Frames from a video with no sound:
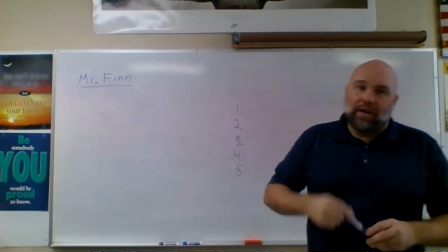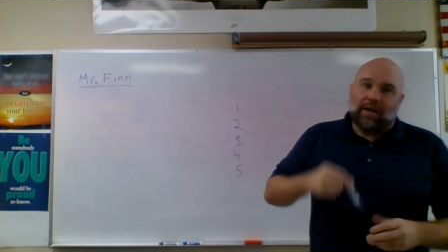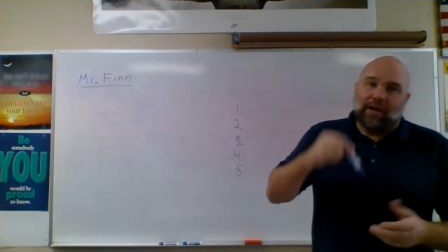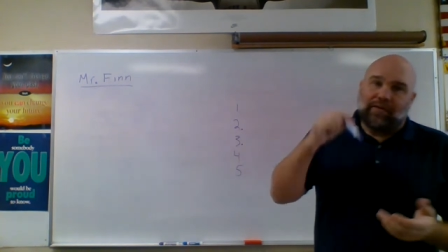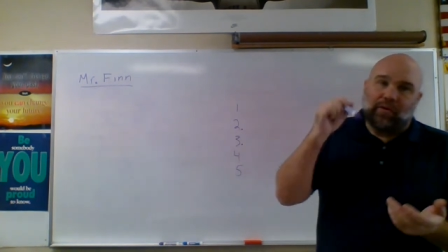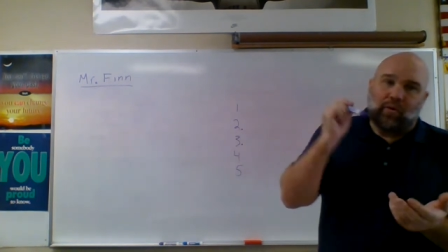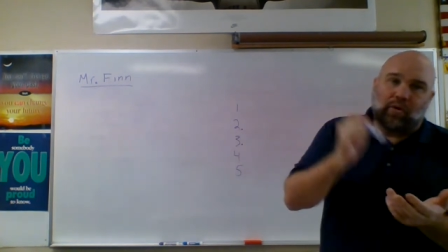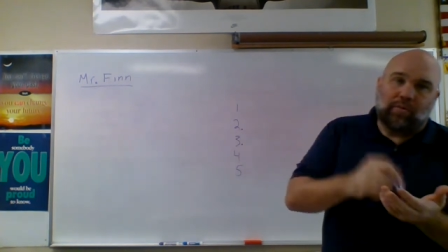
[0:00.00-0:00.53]
If
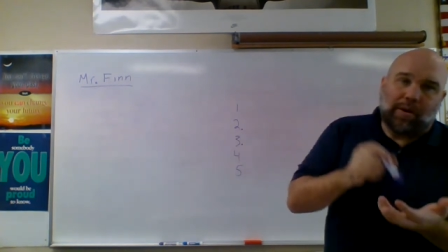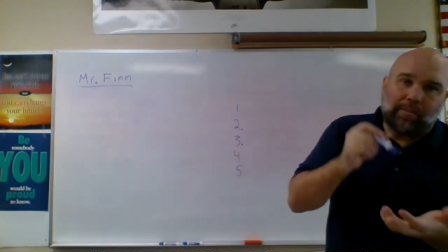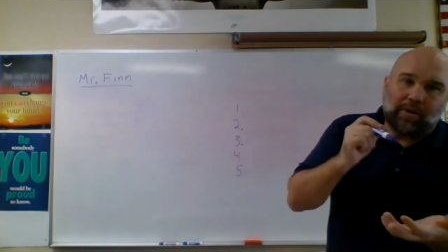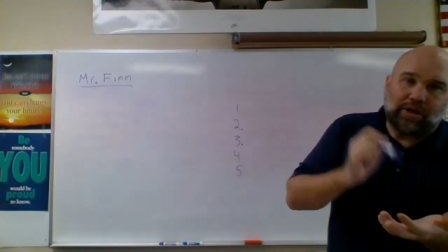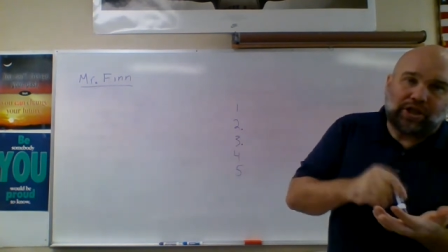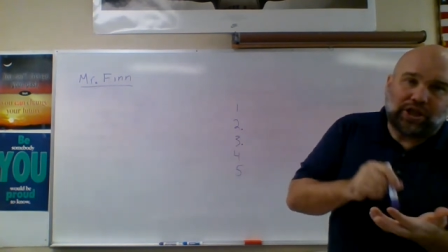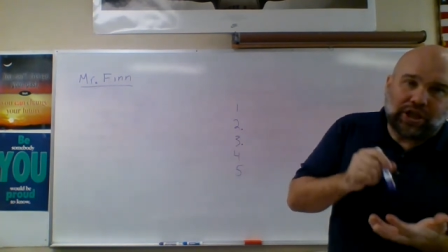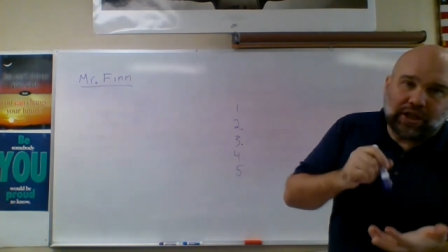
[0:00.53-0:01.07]
you remember,
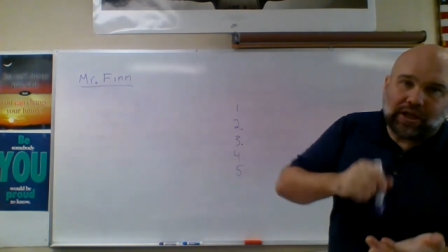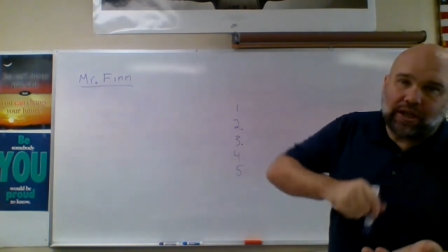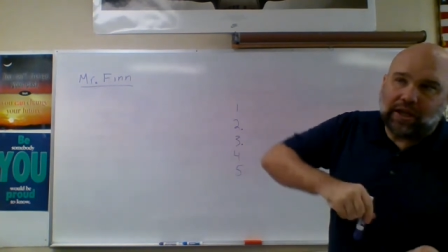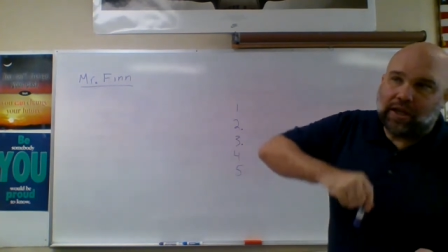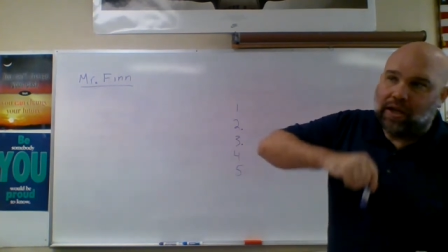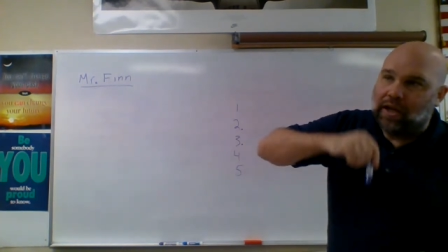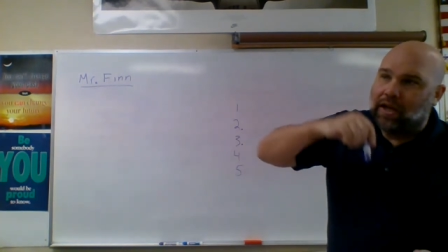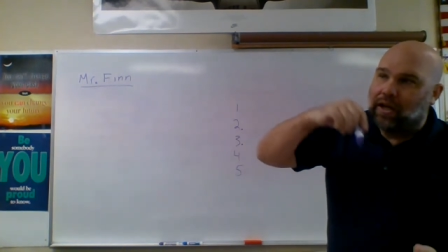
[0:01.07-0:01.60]

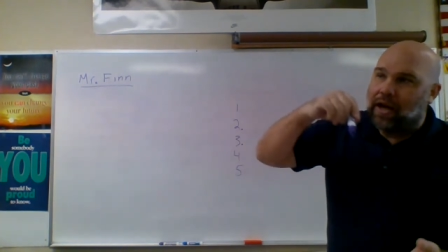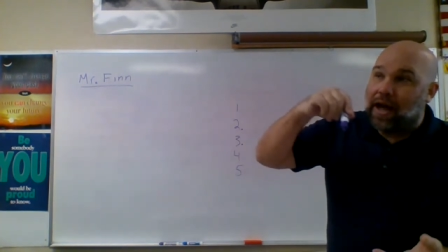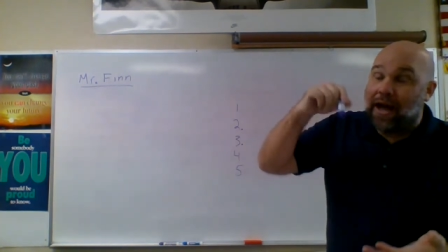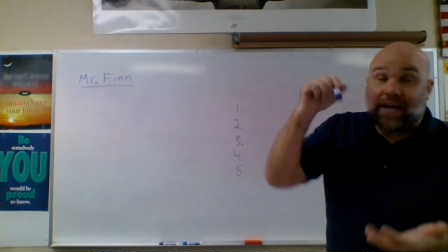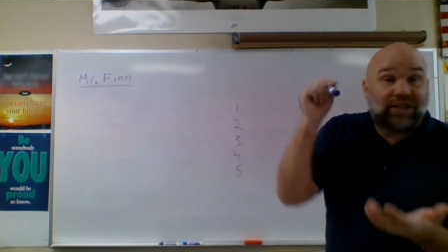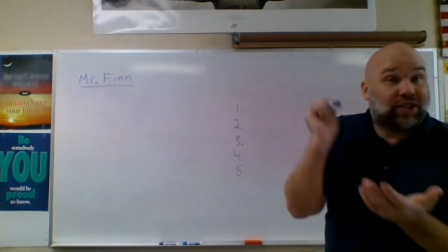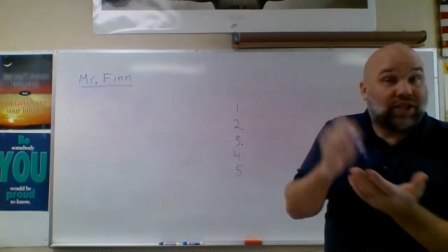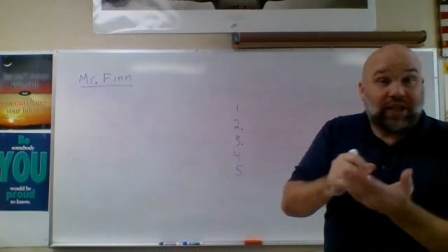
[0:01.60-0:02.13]
she
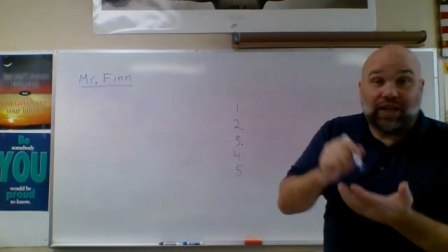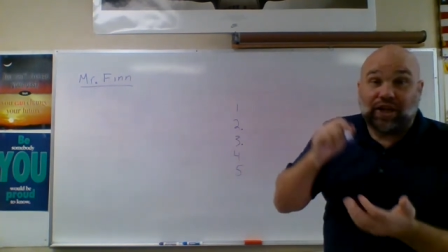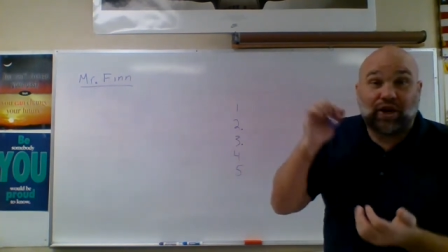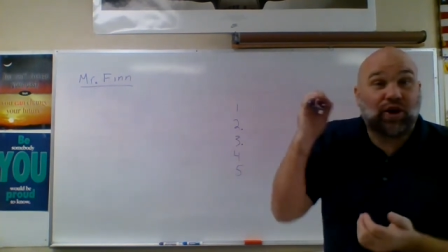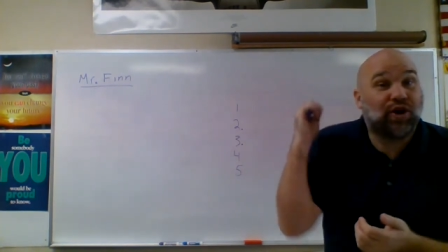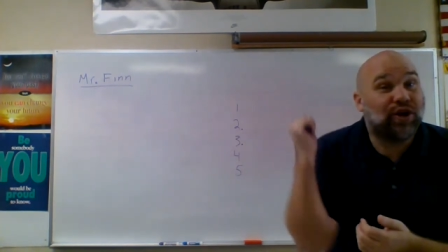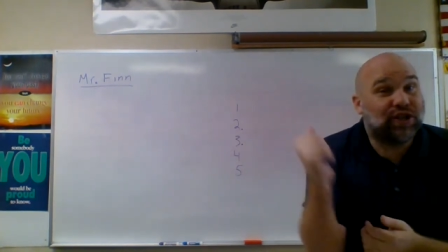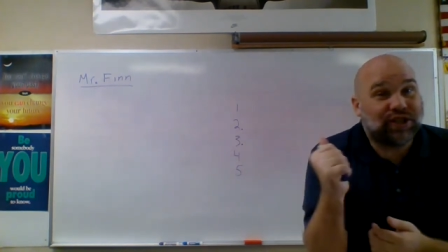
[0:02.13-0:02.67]
actually
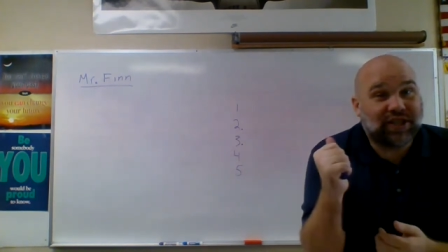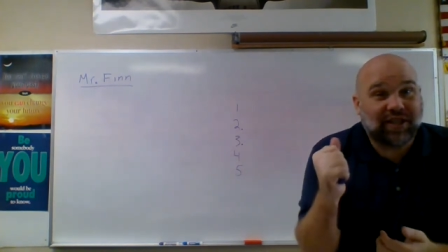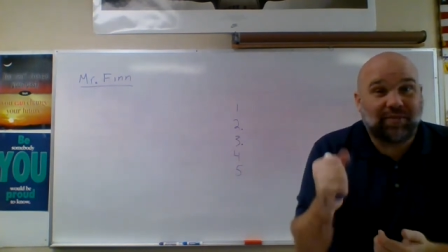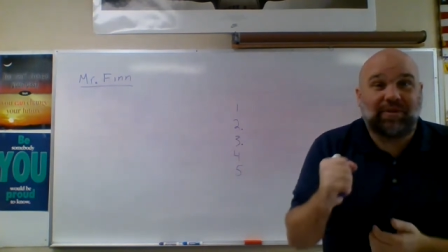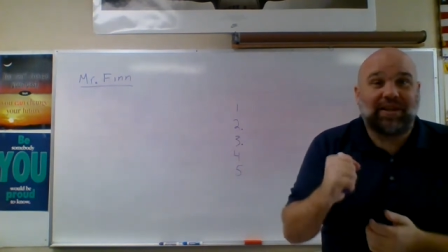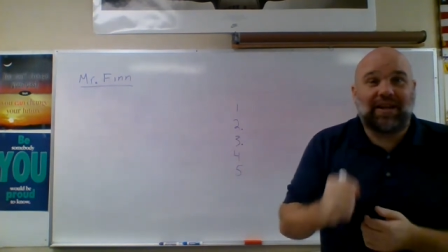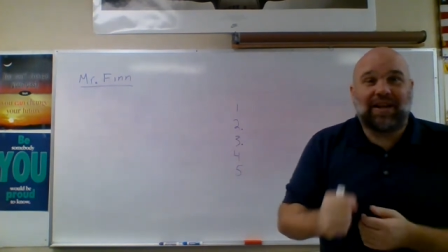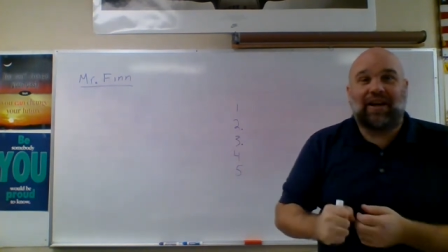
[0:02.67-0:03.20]
encouraged him
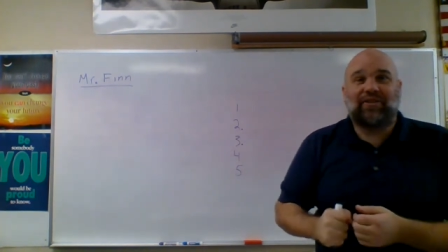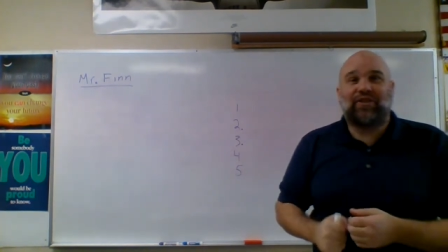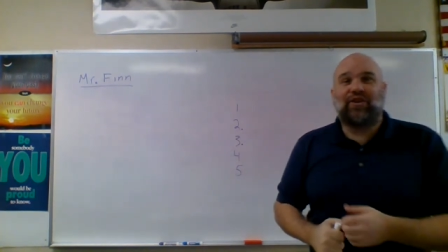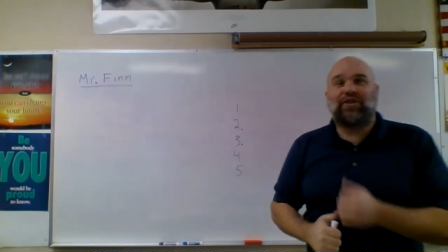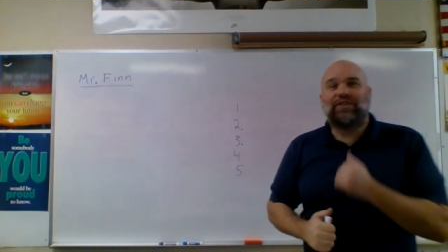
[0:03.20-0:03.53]
to get out there